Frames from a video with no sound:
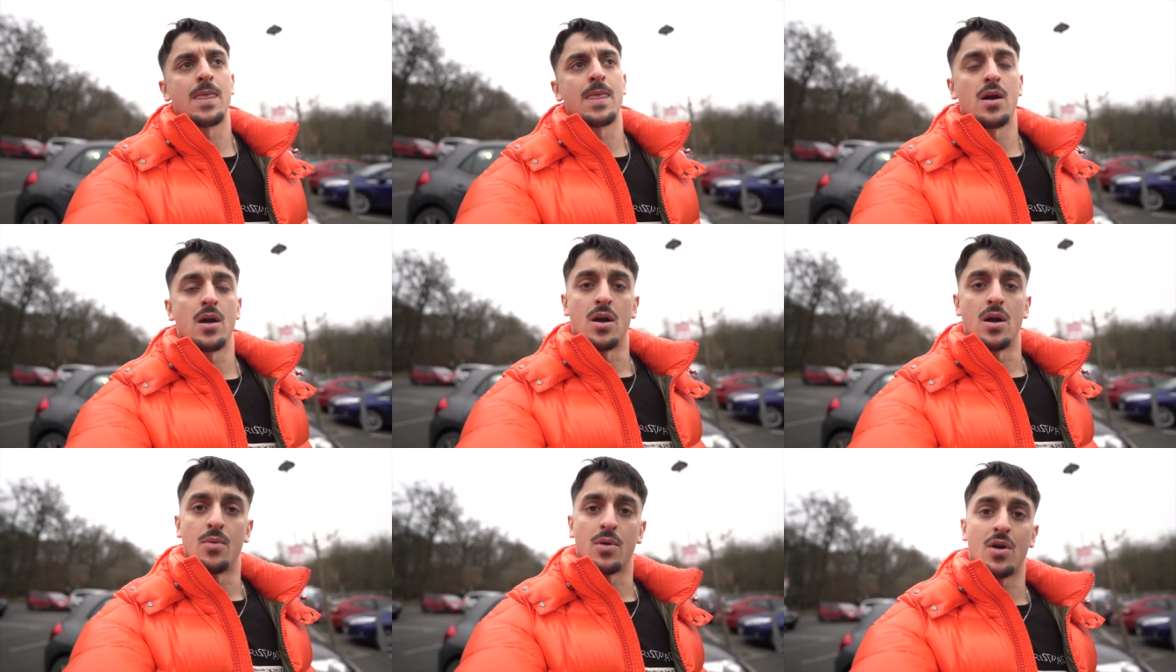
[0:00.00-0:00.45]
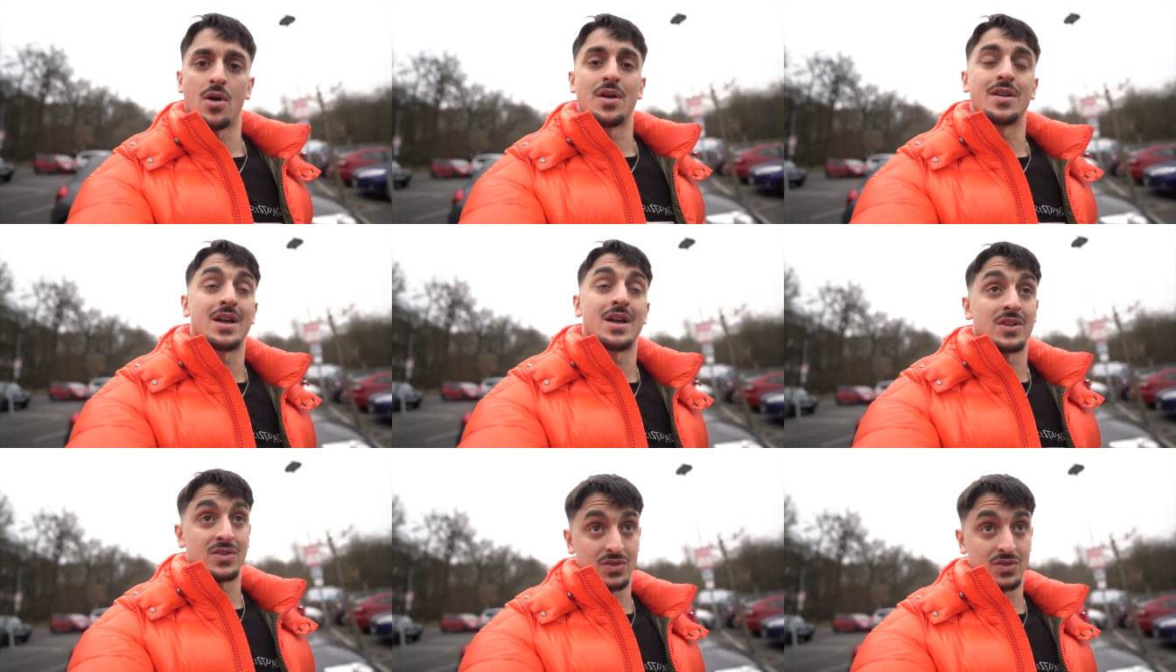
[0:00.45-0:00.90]
Uh, we're
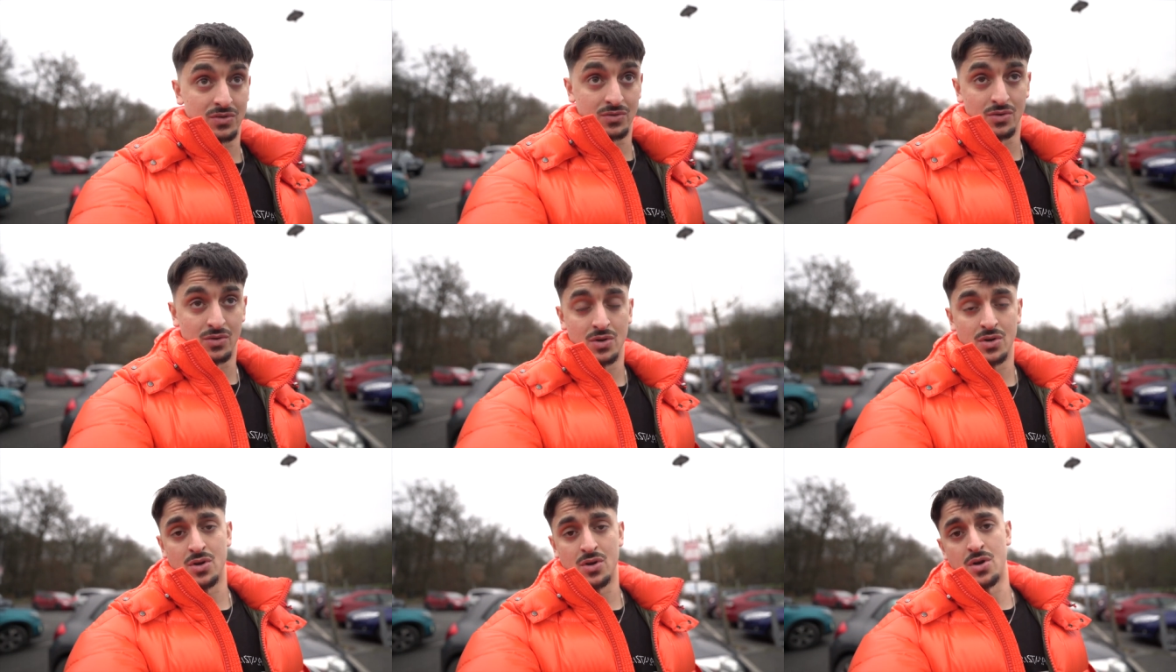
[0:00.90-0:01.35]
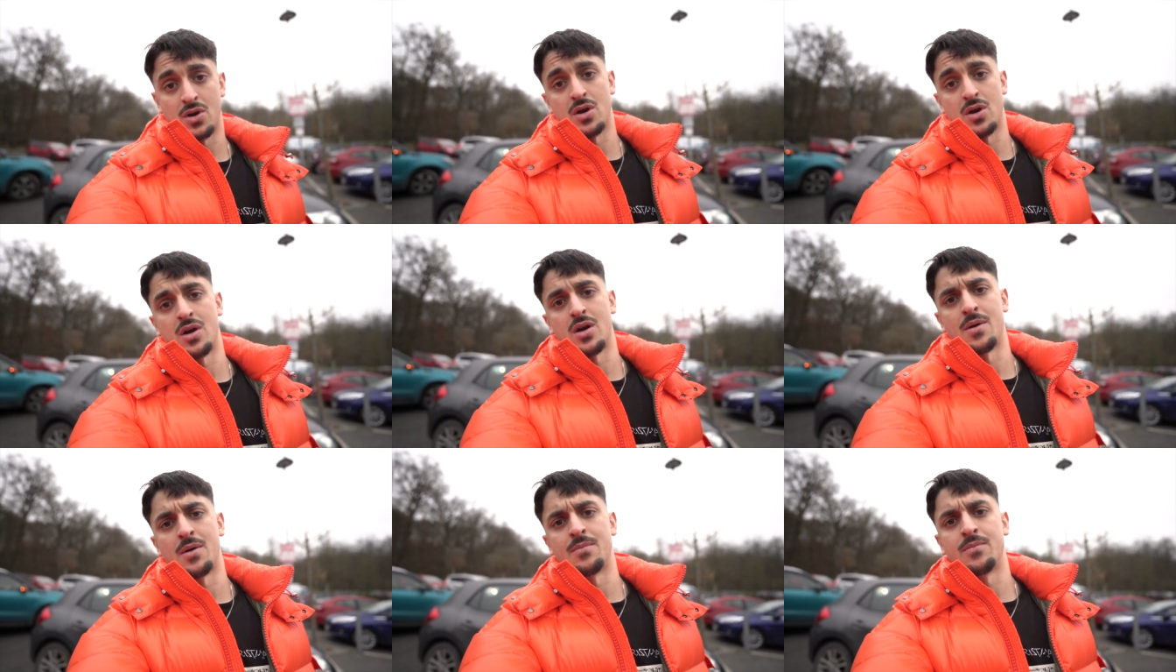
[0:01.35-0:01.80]
going down to
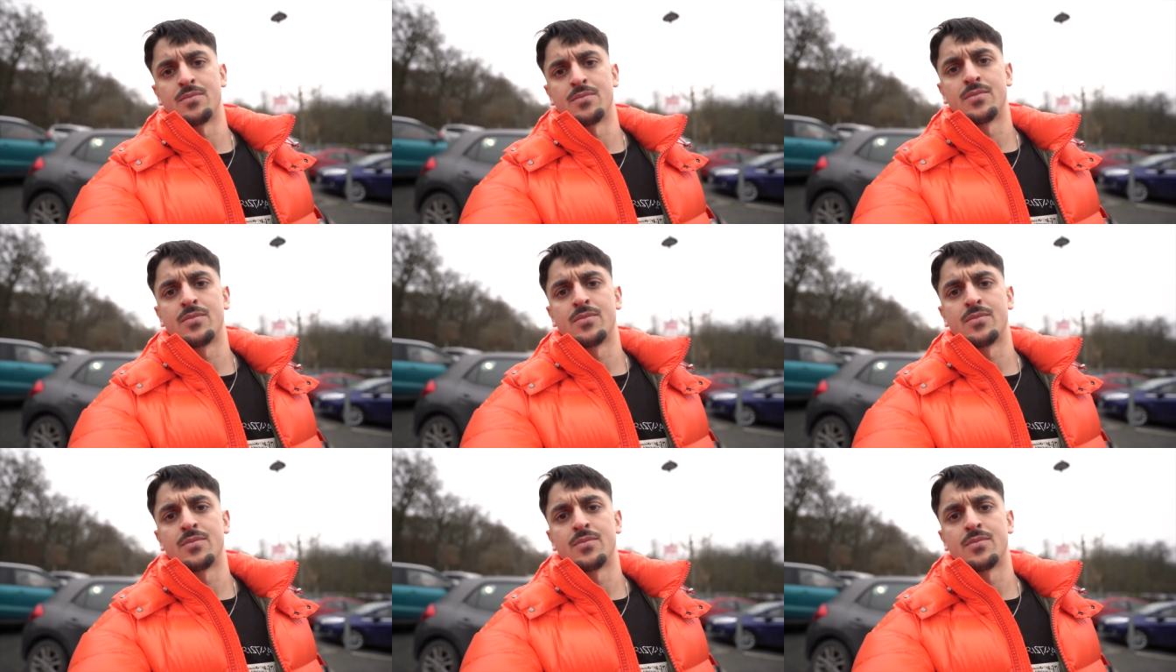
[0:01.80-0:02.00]
um,